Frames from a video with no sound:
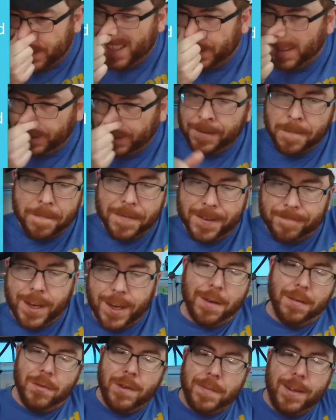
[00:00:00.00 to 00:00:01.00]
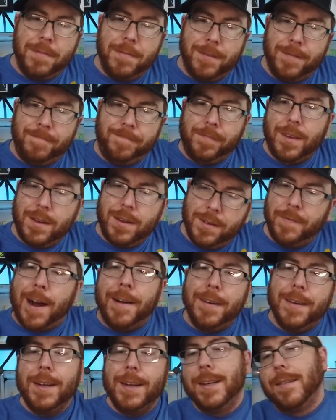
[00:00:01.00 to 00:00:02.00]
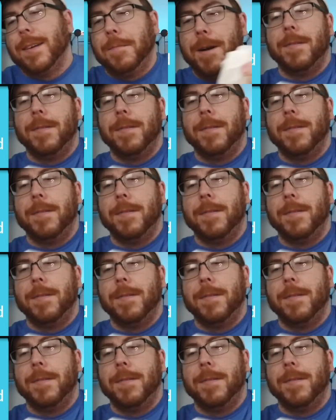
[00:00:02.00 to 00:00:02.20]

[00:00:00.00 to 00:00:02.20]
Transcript: I don't know. I think it could be a little bit better.